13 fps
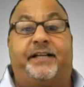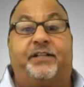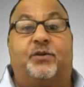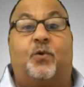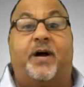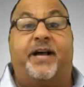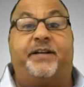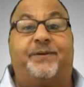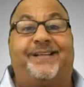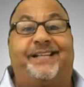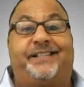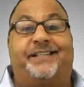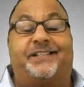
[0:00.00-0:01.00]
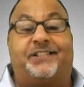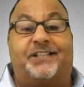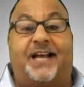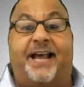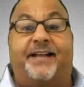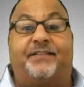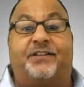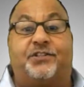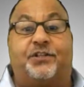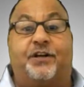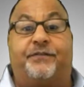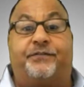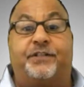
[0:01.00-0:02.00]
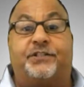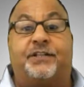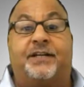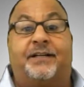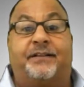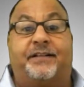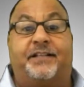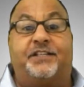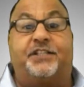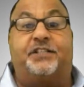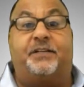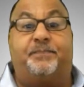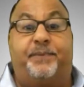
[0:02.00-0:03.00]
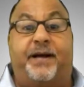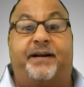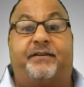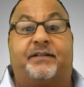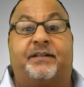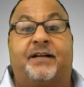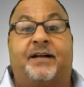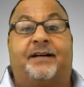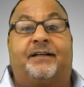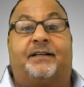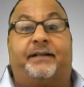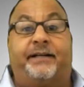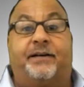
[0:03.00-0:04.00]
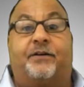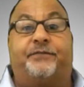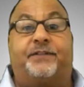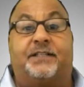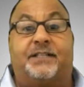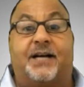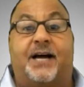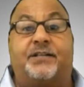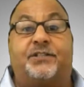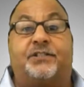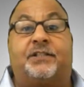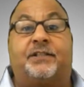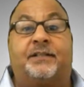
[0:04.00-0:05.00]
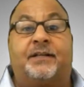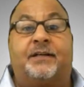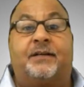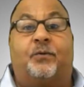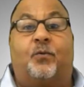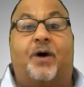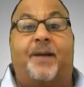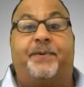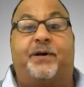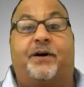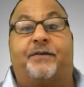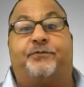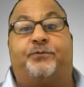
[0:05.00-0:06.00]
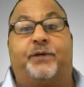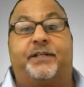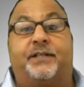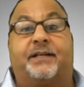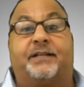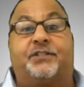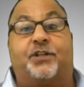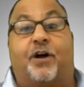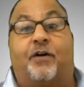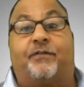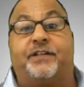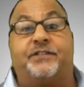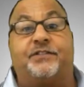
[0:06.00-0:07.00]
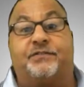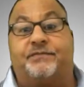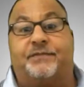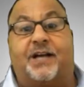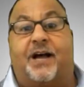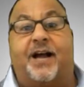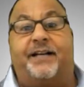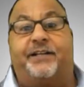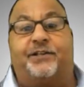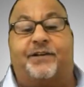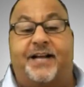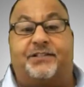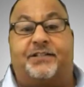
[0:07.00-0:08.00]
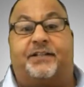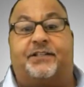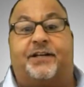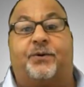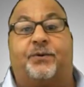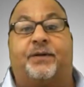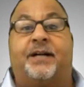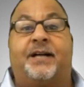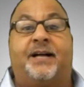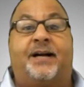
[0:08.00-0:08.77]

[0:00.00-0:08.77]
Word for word: Either way, you need to sand the surface, the existing paint, clean off the dust, wipe it off with a solvent, xylene or acetone,